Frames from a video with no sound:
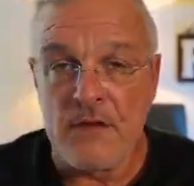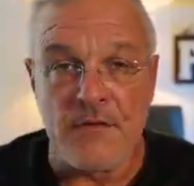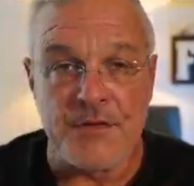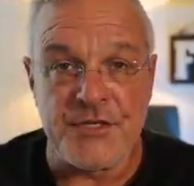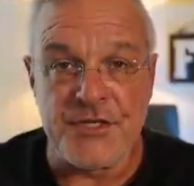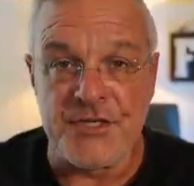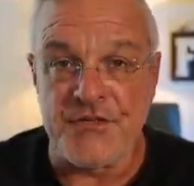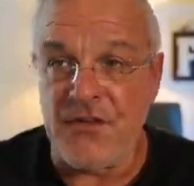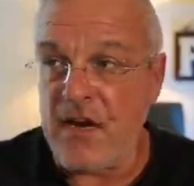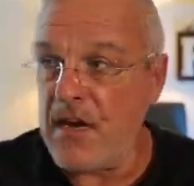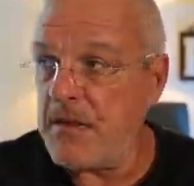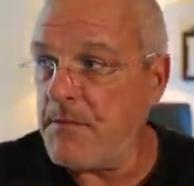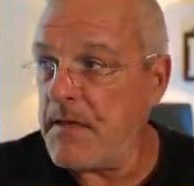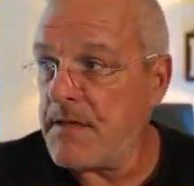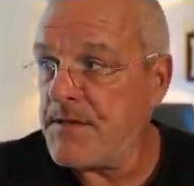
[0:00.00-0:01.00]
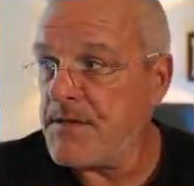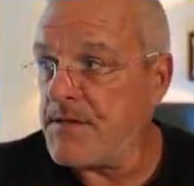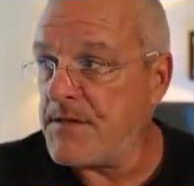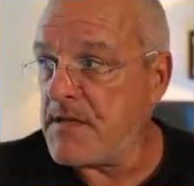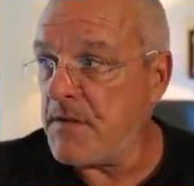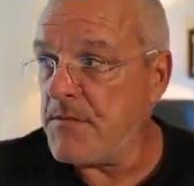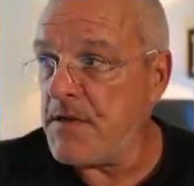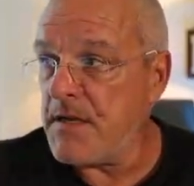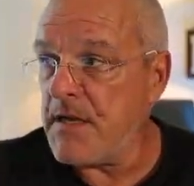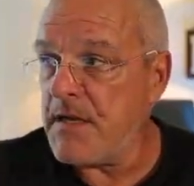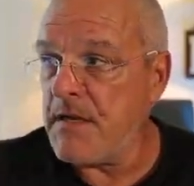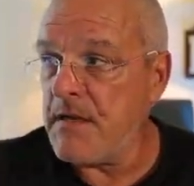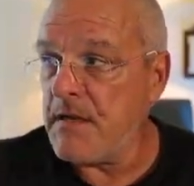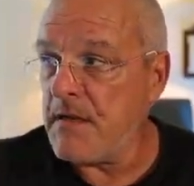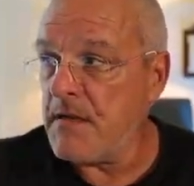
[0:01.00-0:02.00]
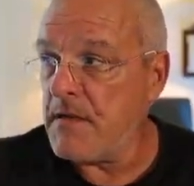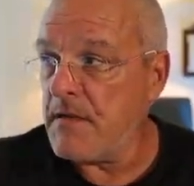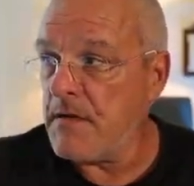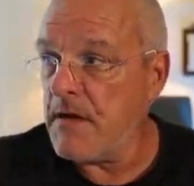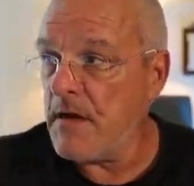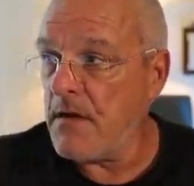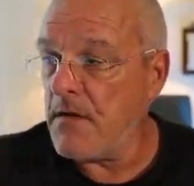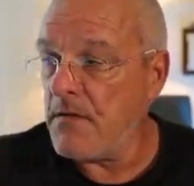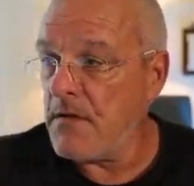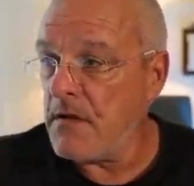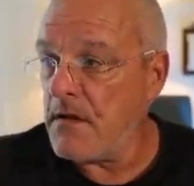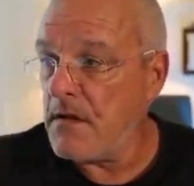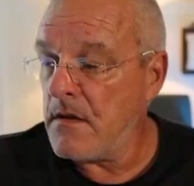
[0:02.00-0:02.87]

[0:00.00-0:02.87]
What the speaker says: which is fine, but that's just something you need to know.